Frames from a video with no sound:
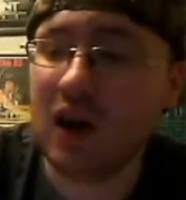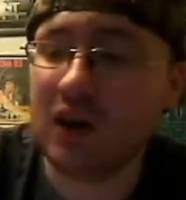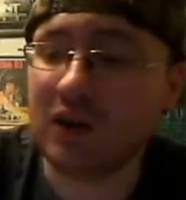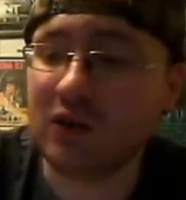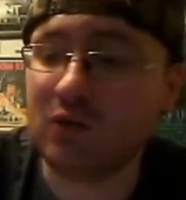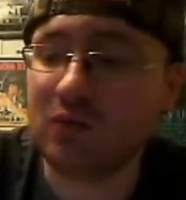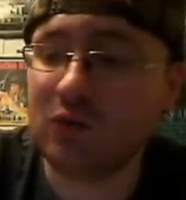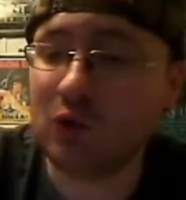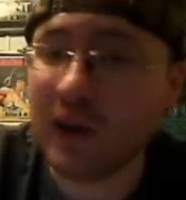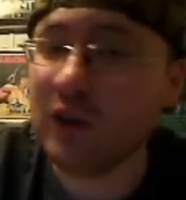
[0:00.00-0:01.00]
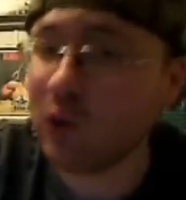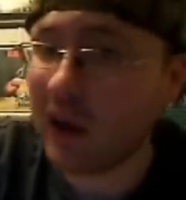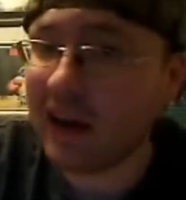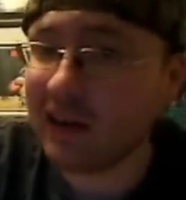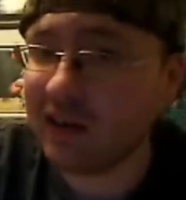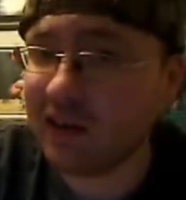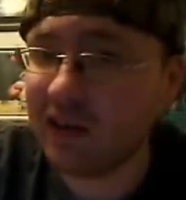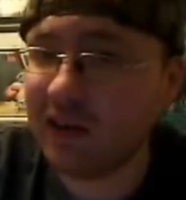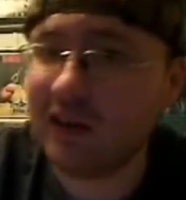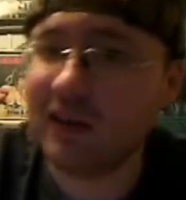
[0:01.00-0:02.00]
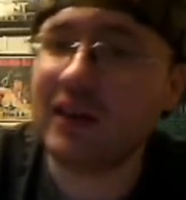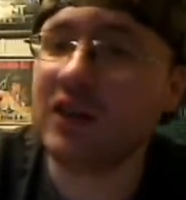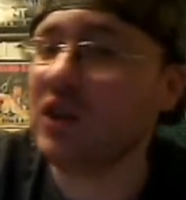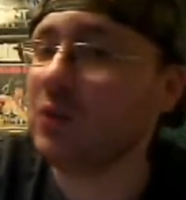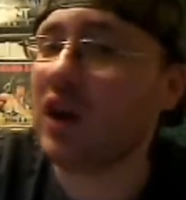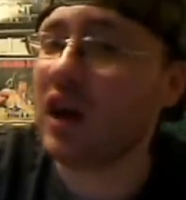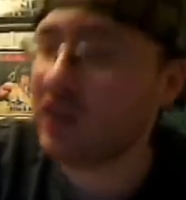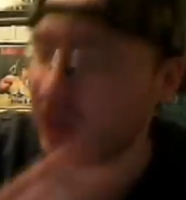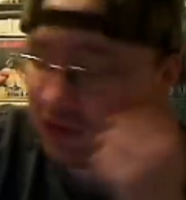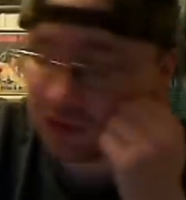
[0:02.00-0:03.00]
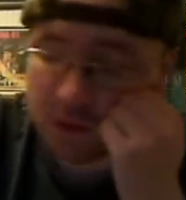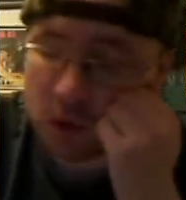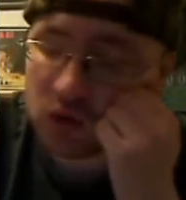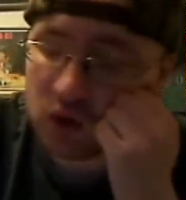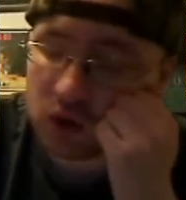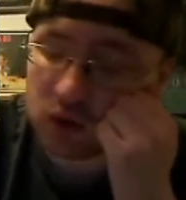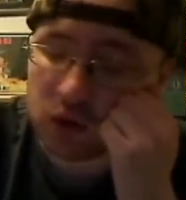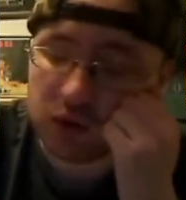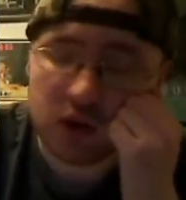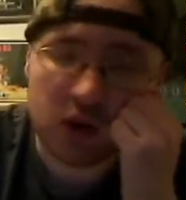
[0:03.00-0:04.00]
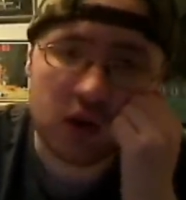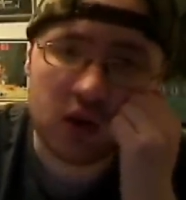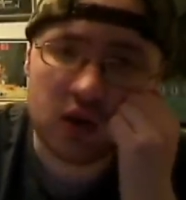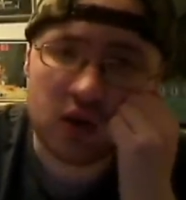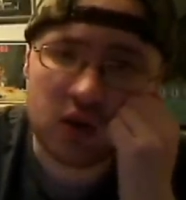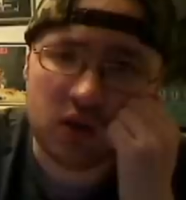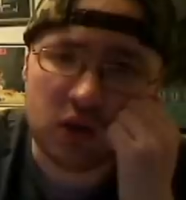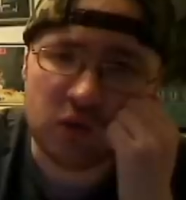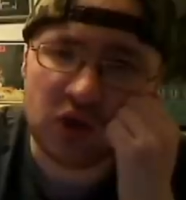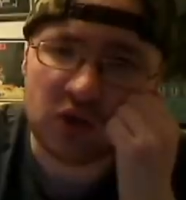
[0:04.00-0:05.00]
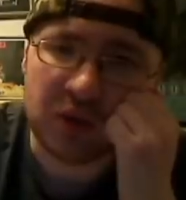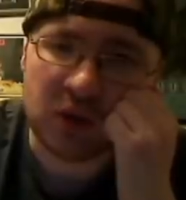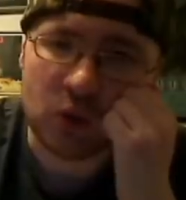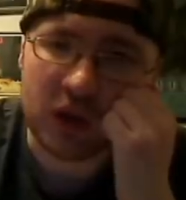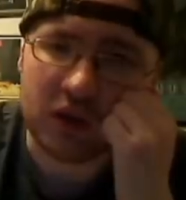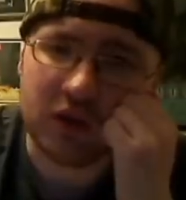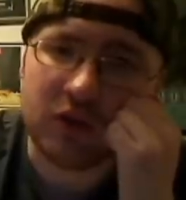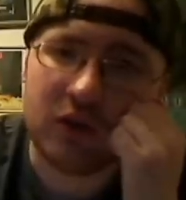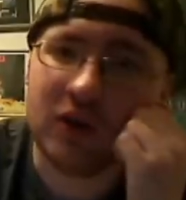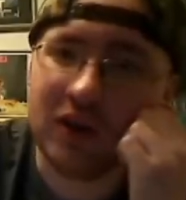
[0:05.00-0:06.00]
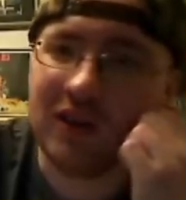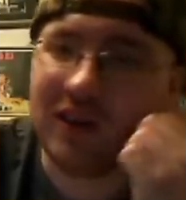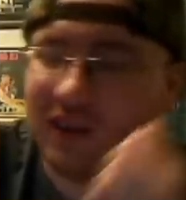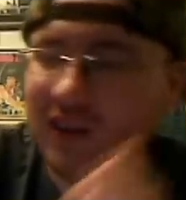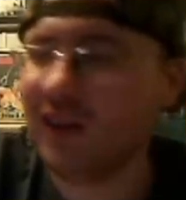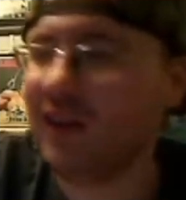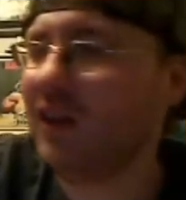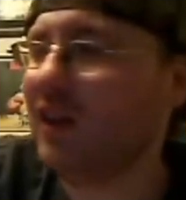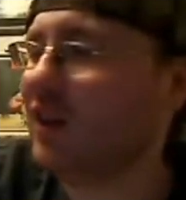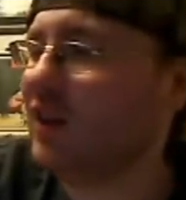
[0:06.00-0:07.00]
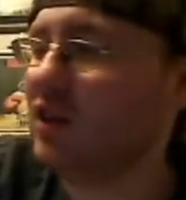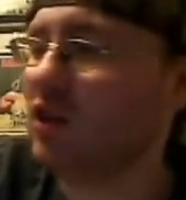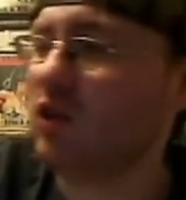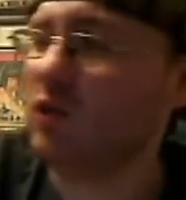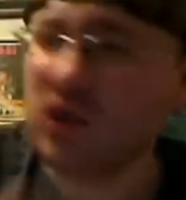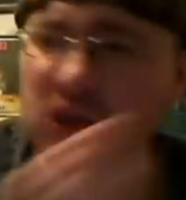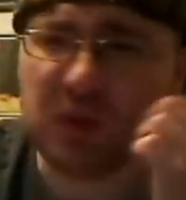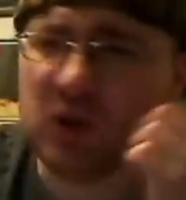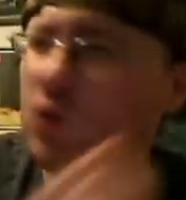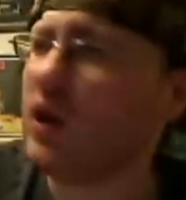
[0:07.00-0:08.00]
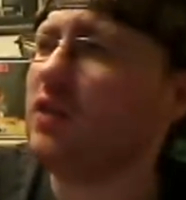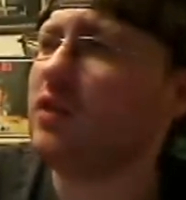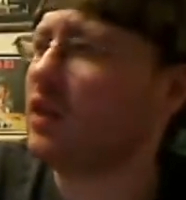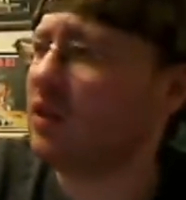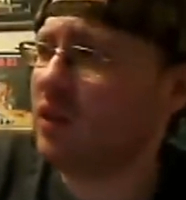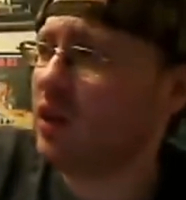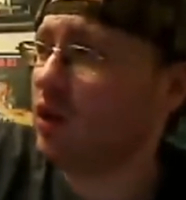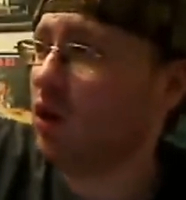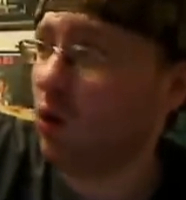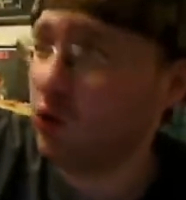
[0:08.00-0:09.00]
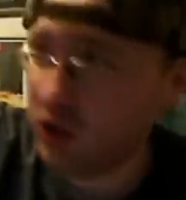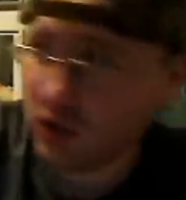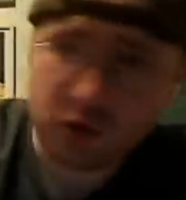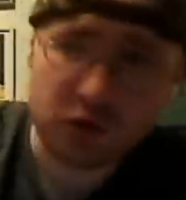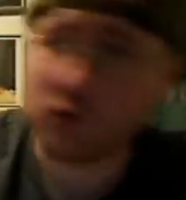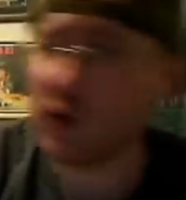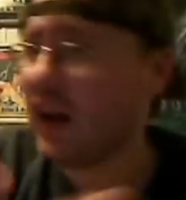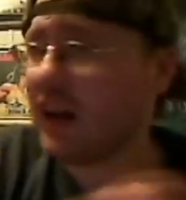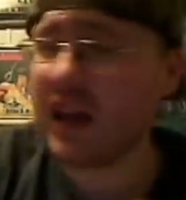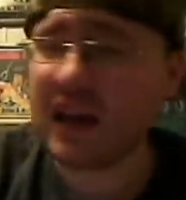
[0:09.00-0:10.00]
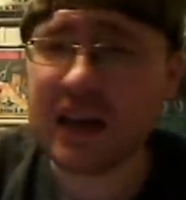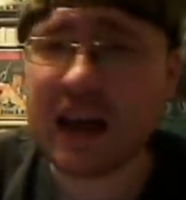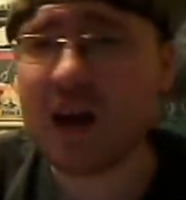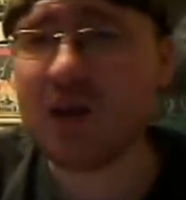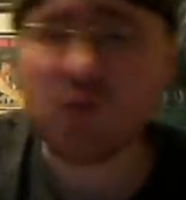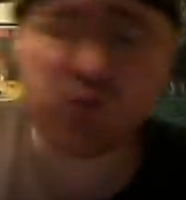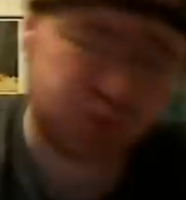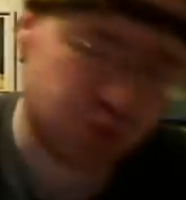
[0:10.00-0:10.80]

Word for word: on a train track. And James Caan gets a phone call and goes, "You've just been erased. You've just been erased." And oh shit, here's a trade, I can't get on of him,